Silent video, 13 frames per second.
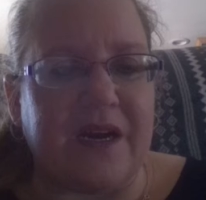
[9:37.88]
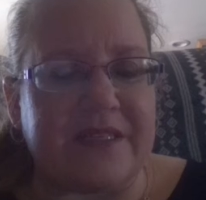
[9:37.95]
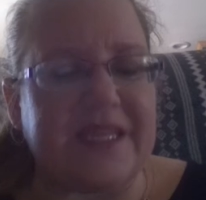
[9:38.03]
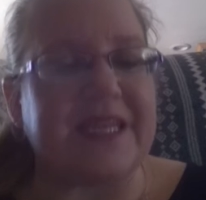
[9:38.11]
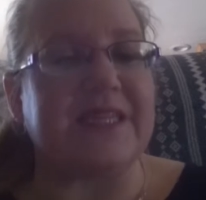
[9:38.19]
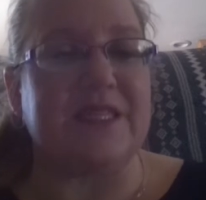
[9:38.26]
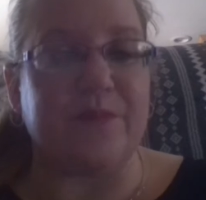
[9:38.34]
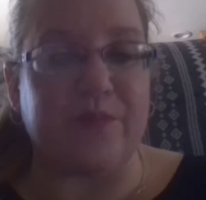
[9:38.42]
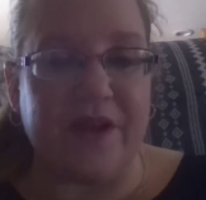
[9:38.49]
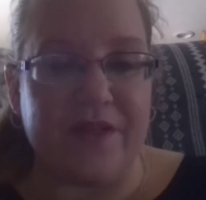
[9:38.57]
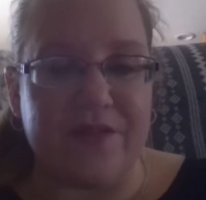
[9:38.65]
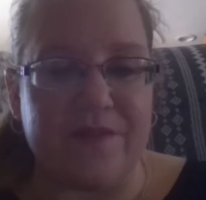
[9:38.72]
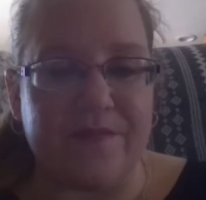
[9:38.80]
take a deep
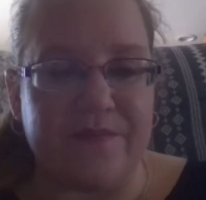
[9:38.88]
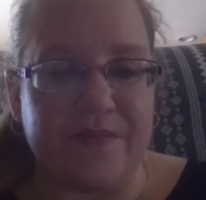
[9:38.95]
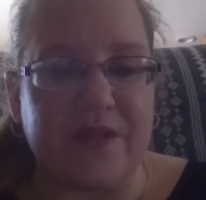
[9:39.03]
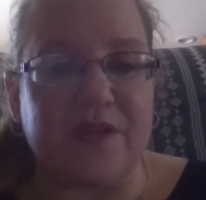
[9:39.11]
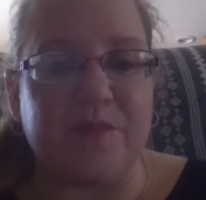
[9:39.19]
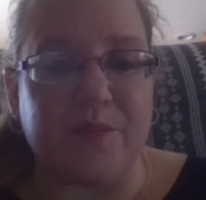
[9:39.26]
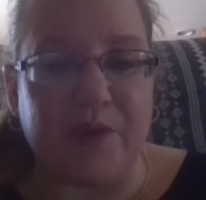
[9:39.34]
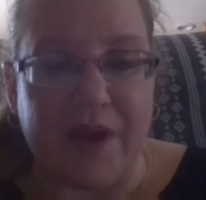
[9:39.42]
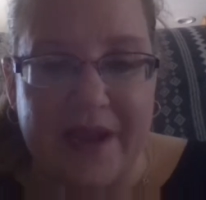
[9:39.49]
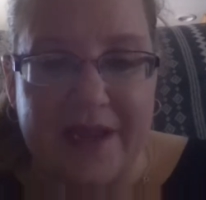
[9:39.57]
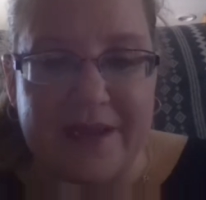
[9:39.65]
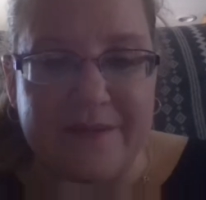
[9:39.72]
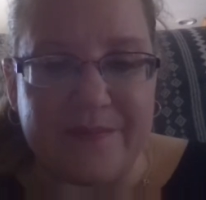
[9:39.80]
breath,
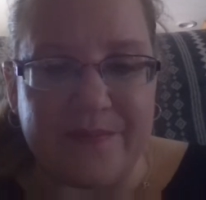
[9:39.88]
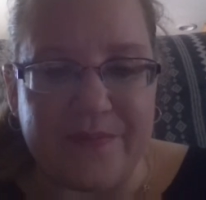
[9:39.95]
pray,